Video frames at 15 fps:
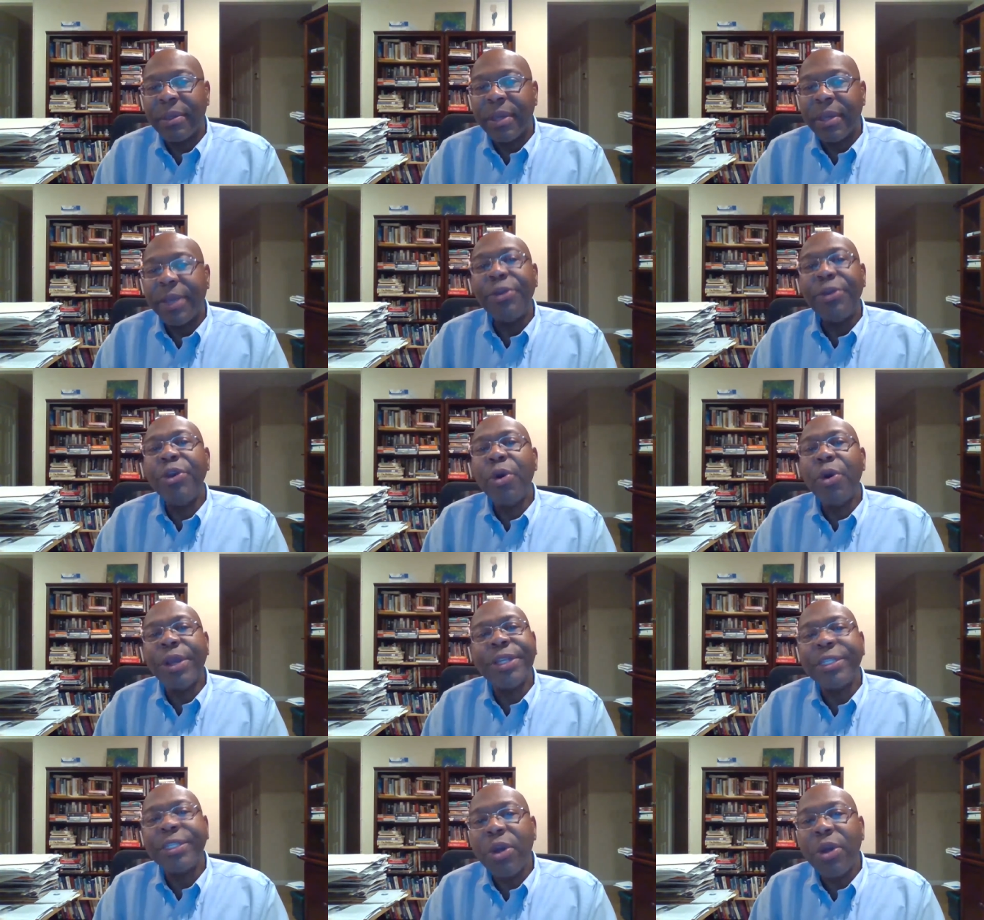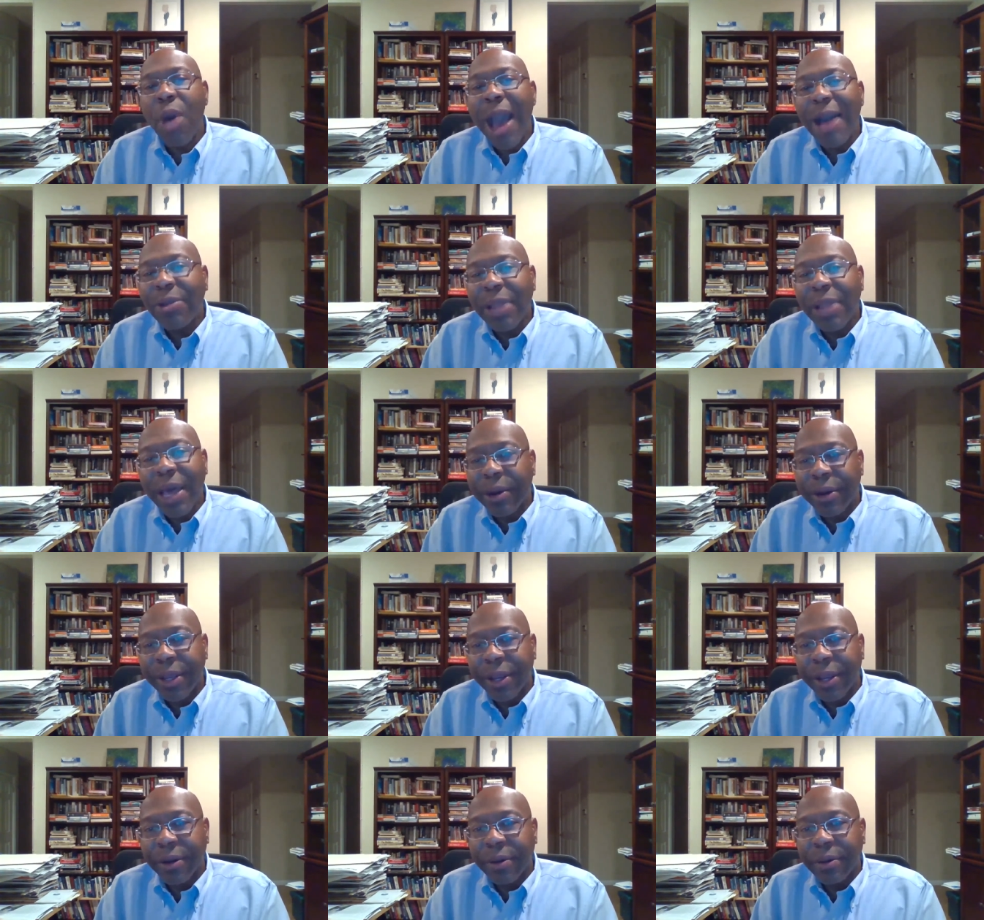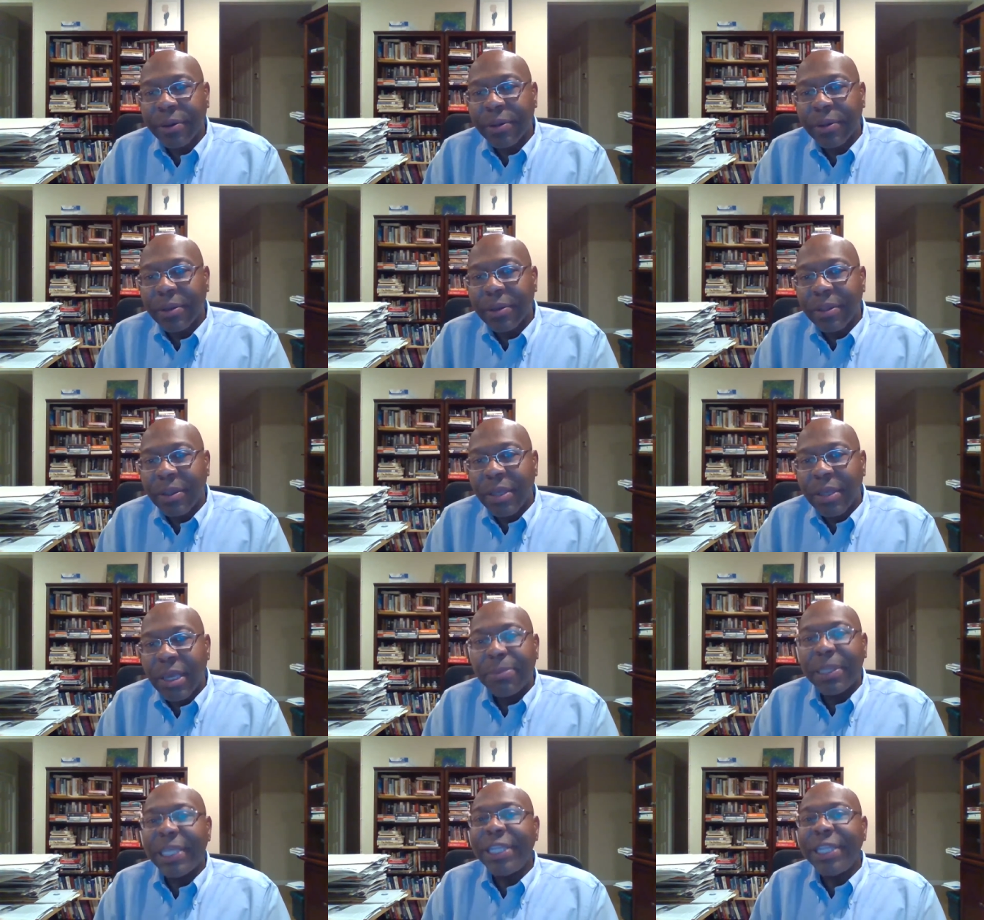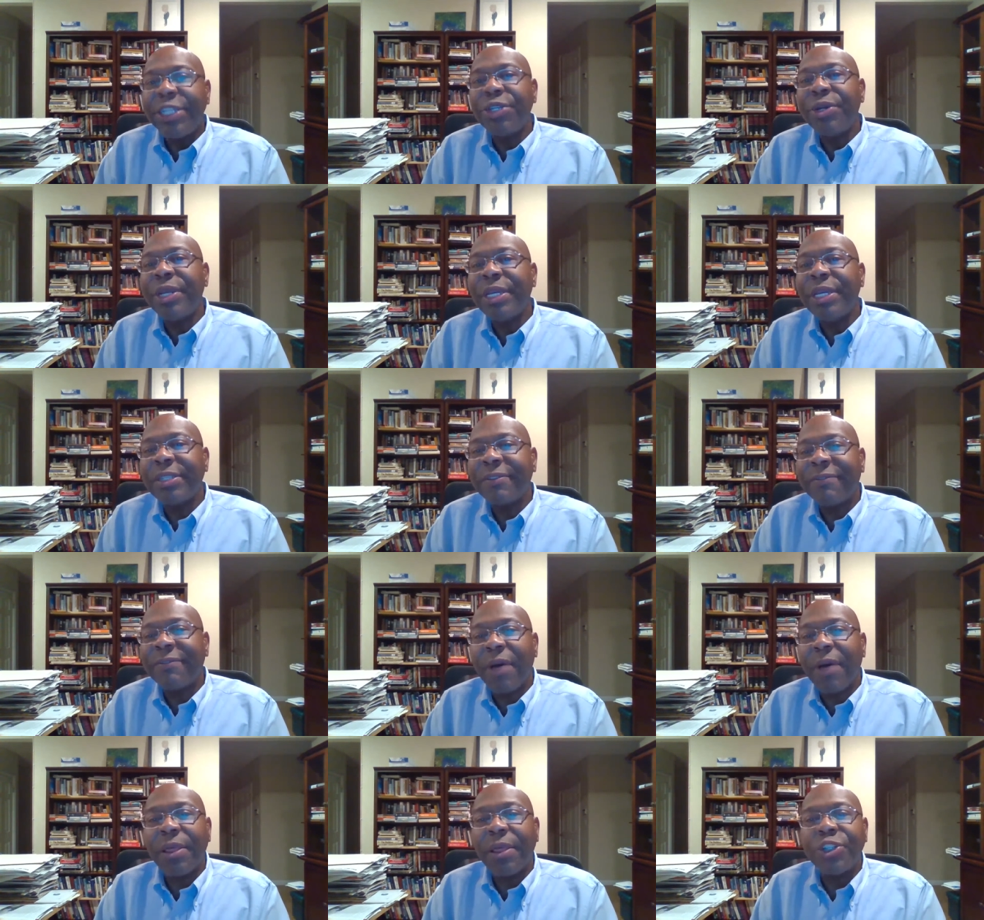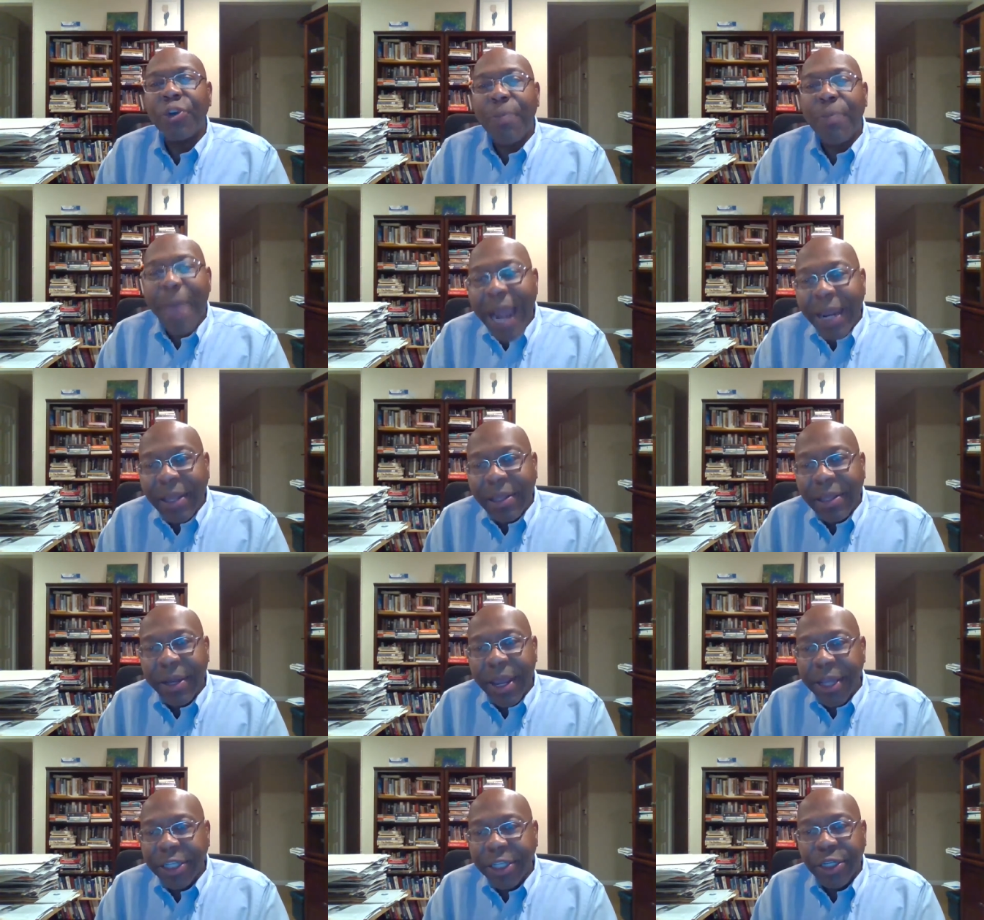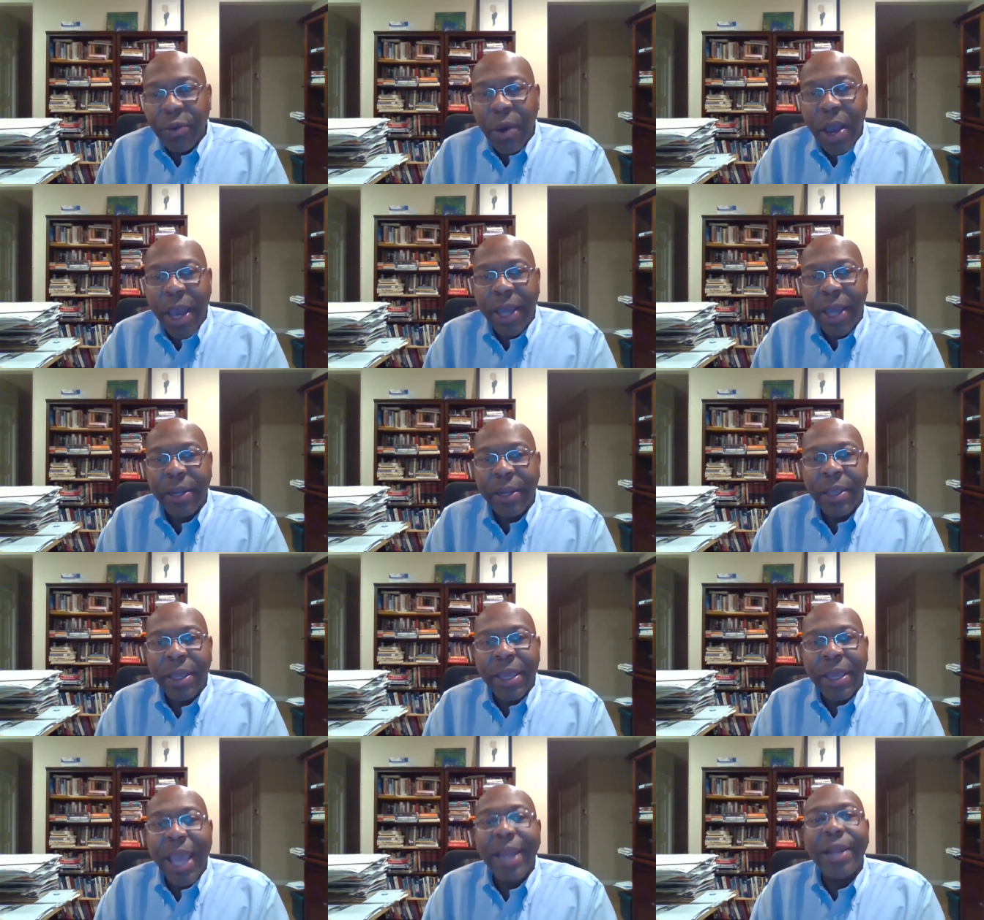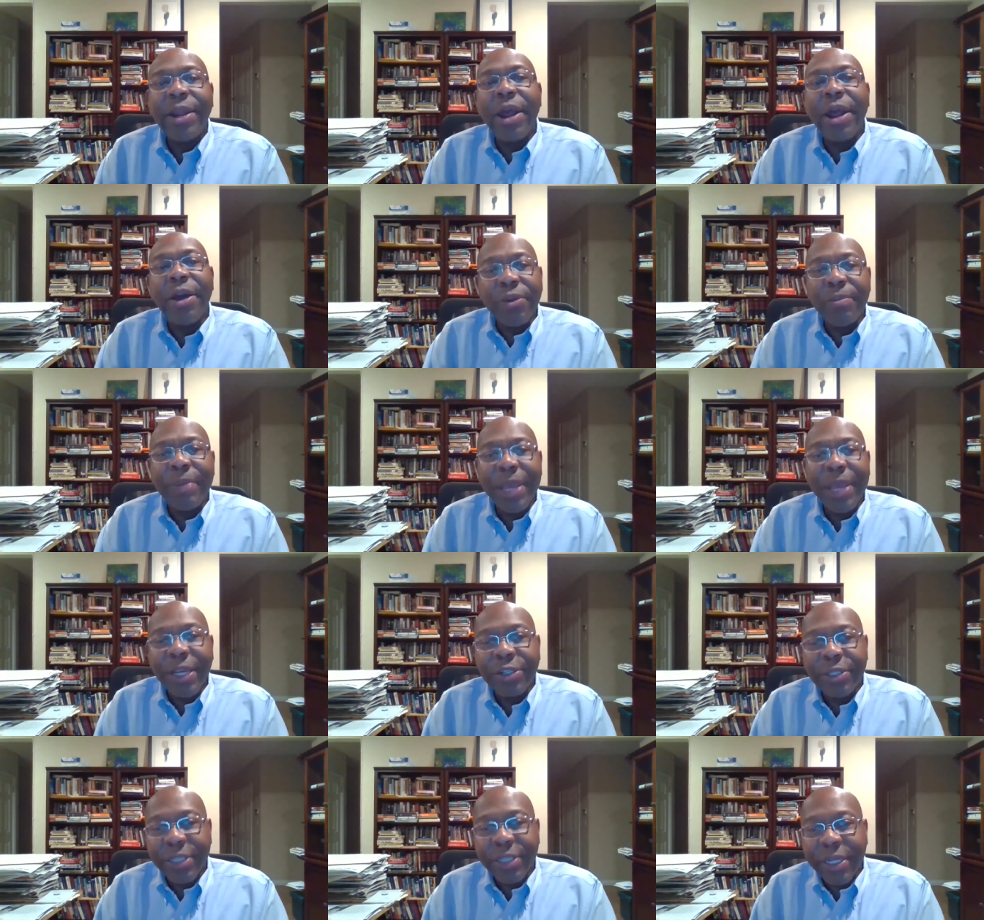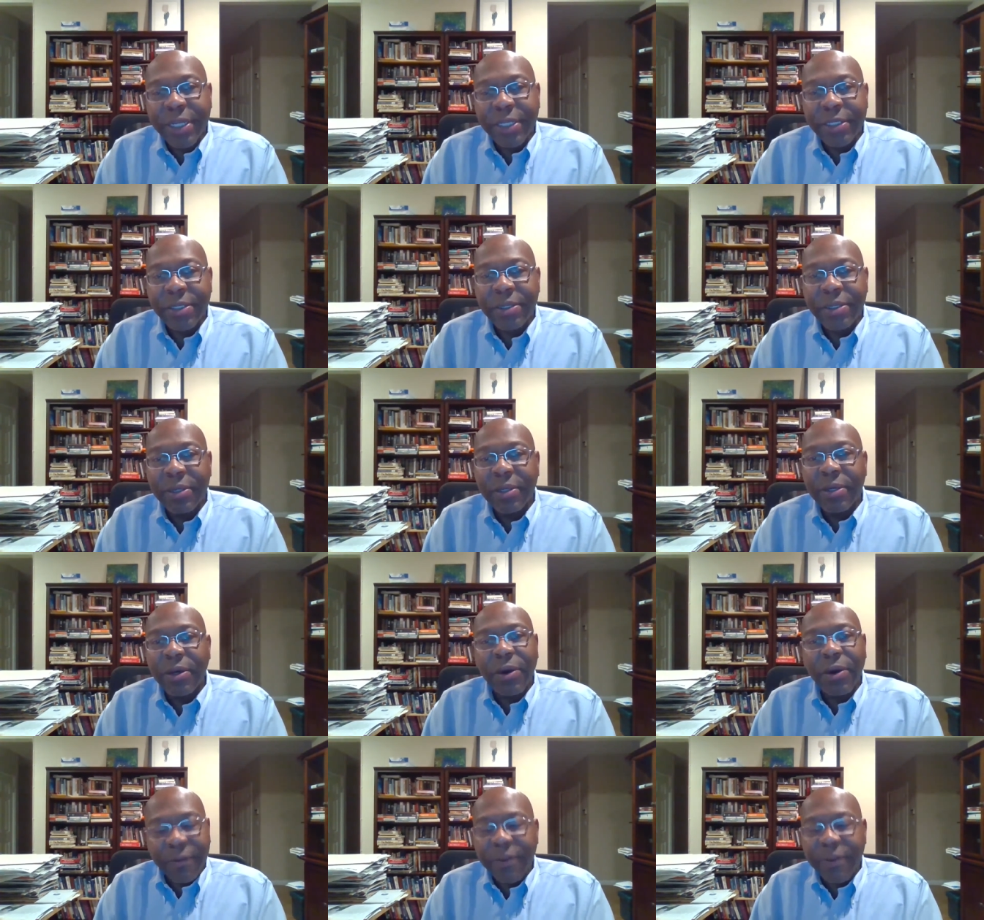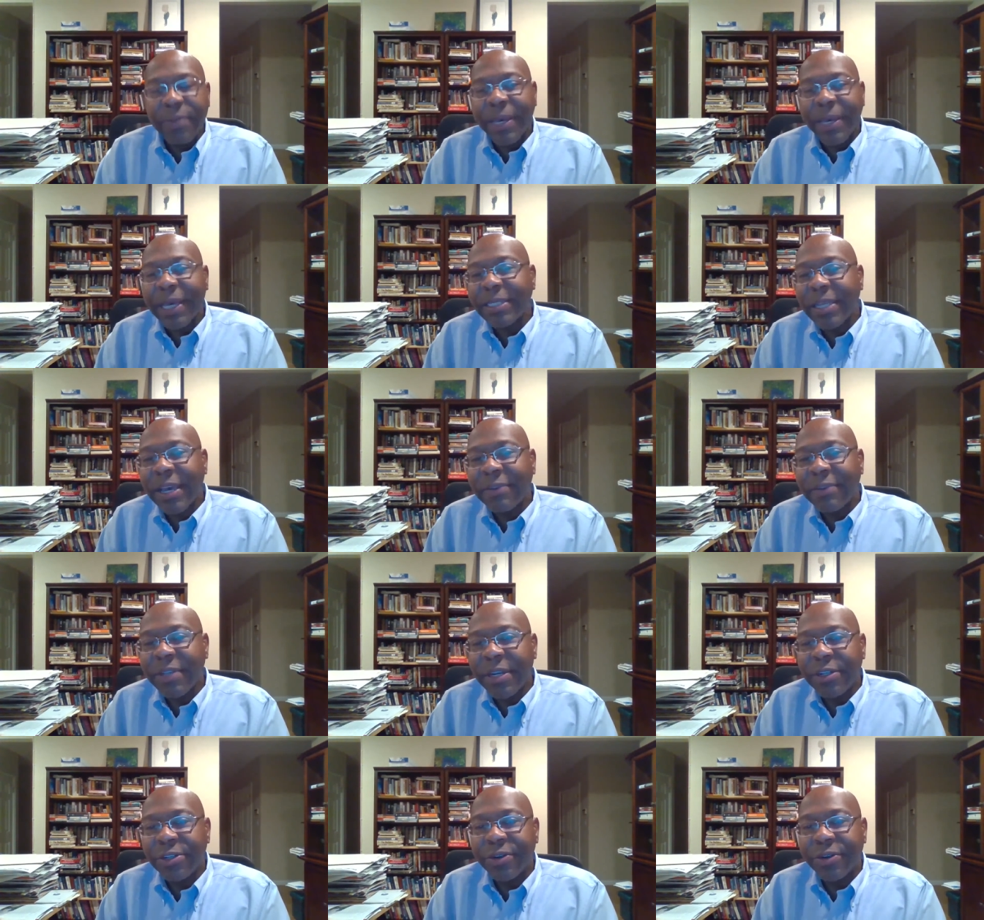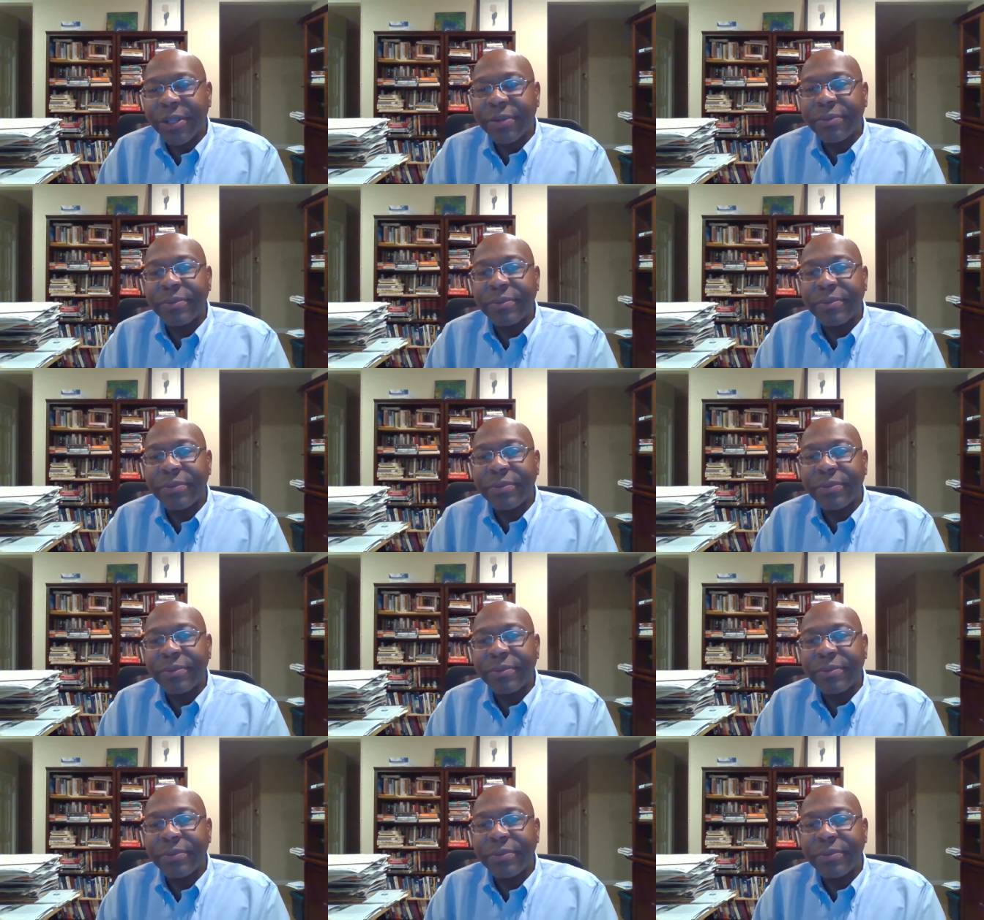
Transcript: And New York is no outlier here. Police shootings have fallen dramatically nationwide and in other major cities over the past half century.